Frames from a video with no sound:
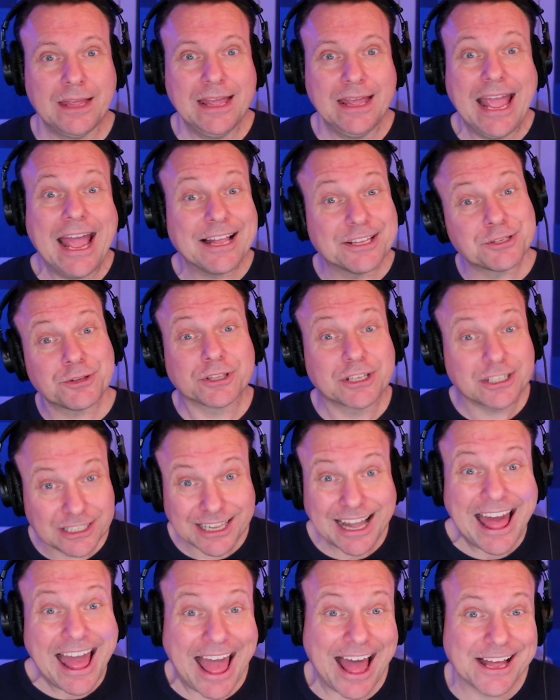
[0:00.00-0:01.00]
And so the
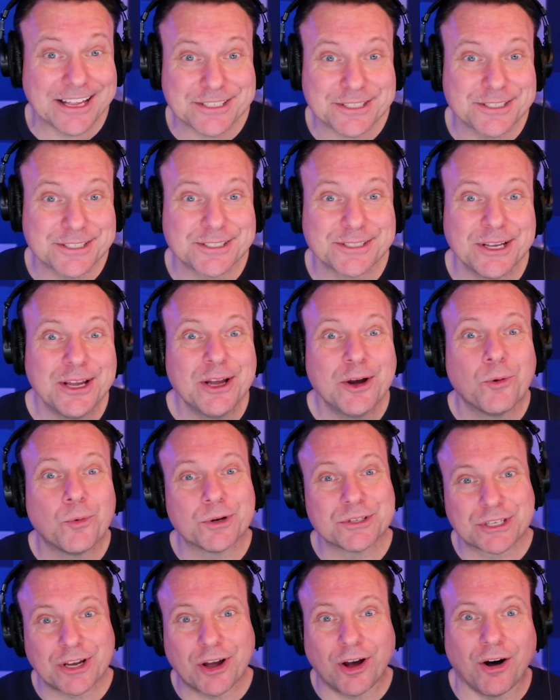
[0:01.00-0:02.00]
class
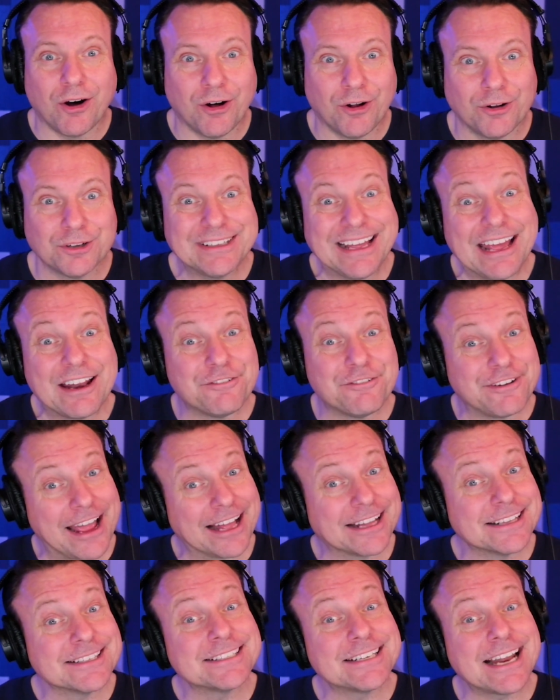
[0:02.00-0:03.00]
was called
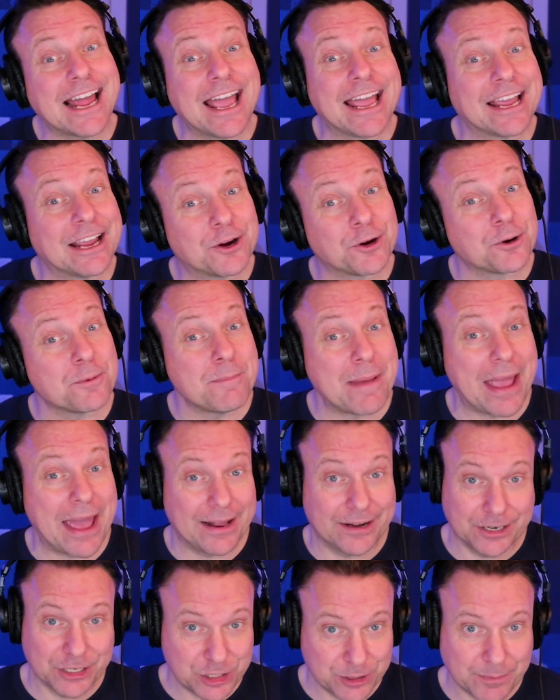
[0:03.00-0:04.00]
Advanced Anger
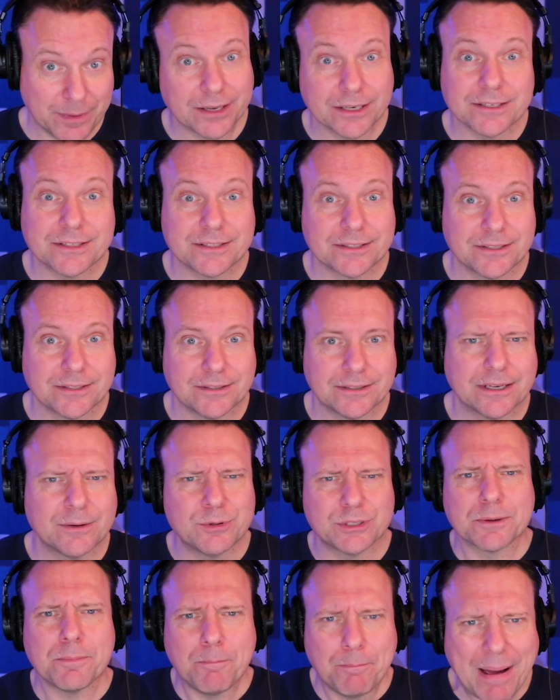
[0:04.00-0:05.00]
Management. It was
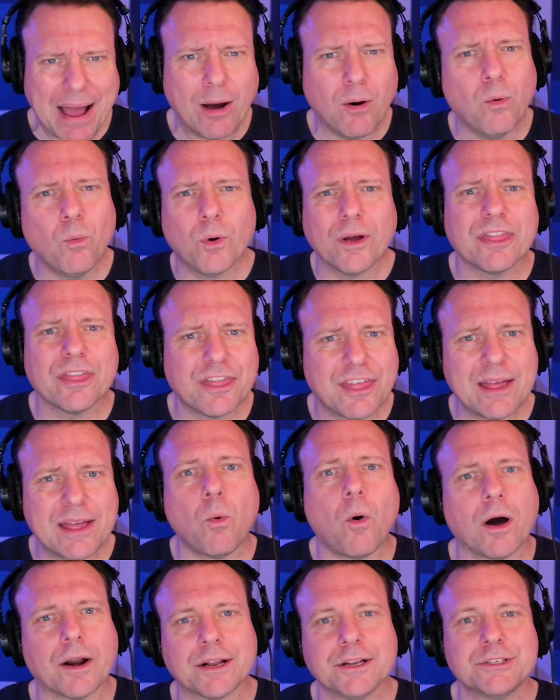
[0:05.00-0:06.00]
about what they
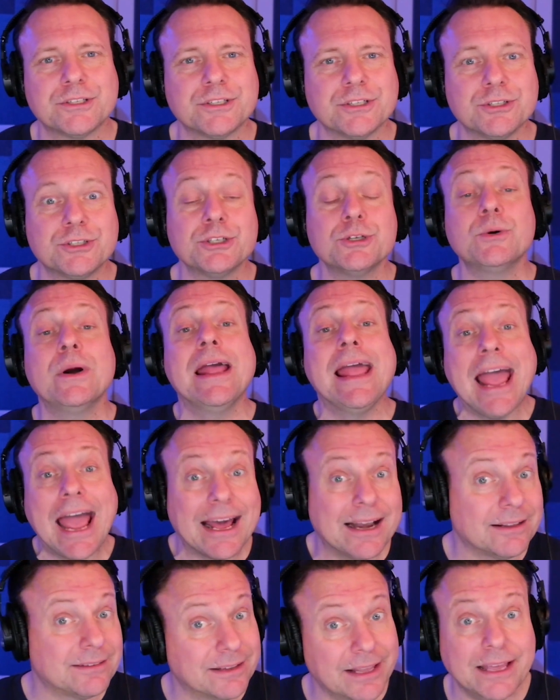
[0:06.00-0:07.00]
wanted to do. And
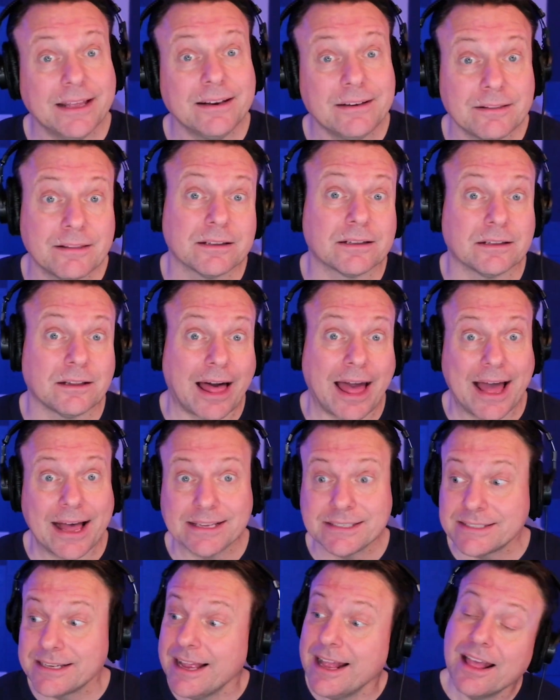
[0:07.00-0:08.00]
at the end of the
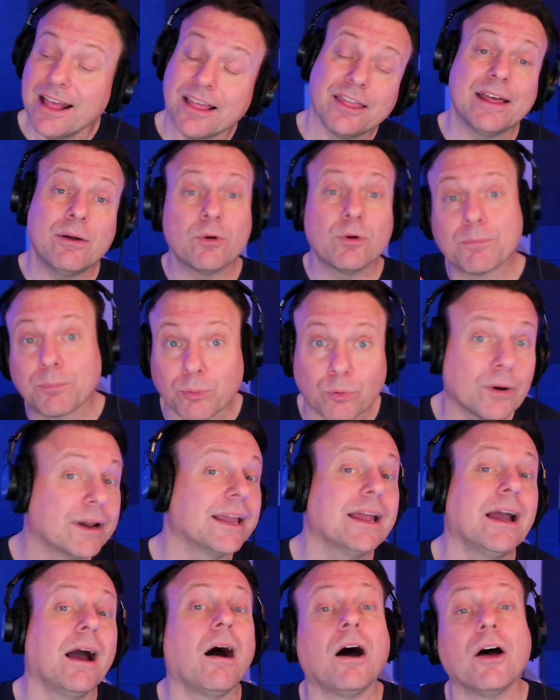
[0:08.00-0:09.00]
class, they would
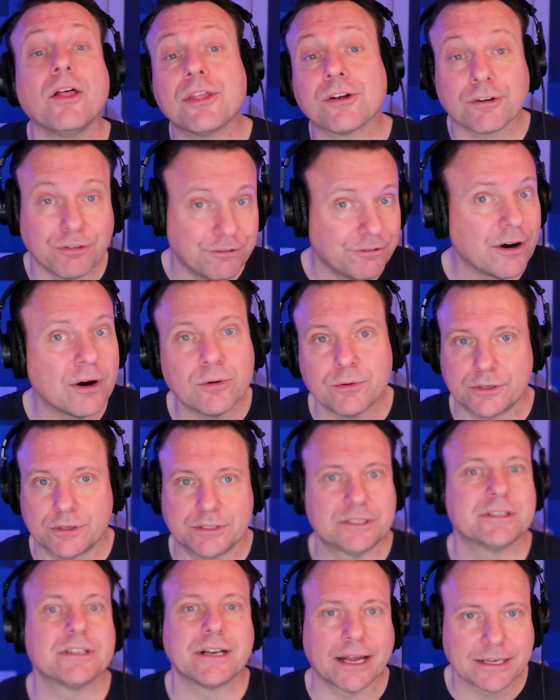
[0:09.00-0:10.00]
bring other folks
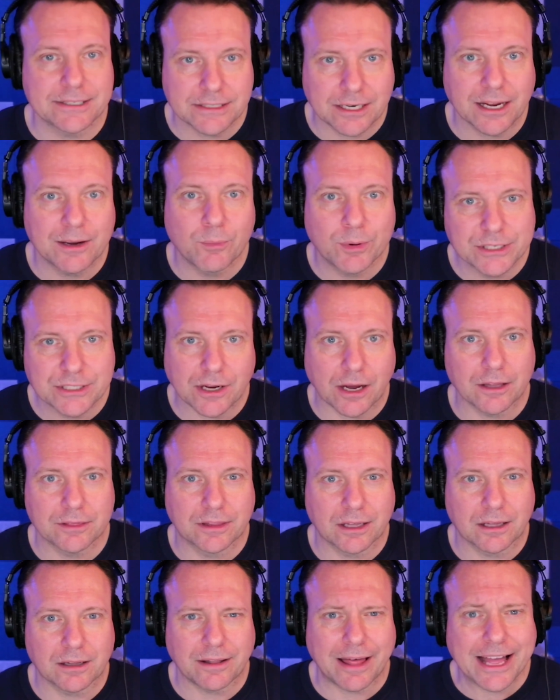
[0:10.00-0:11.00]
the next time we taught the
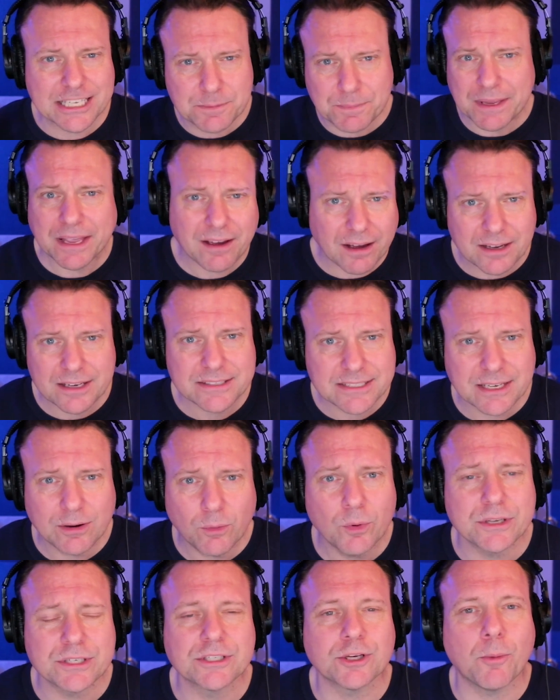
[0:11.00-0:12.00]
class because it
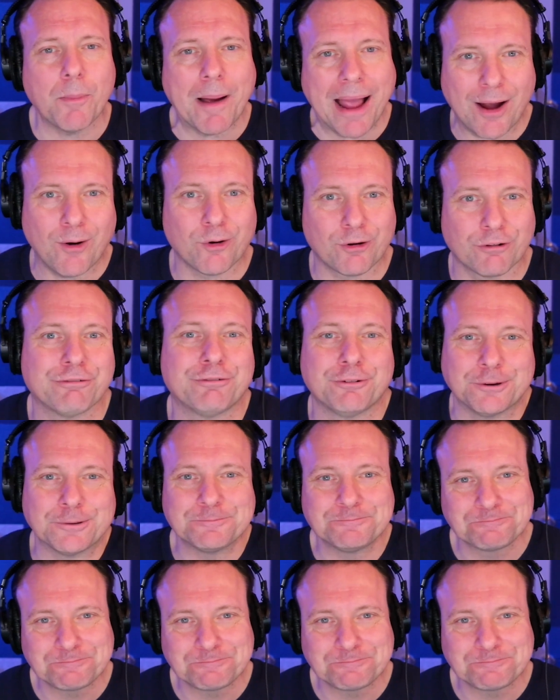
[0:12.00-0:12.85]
was so powerful.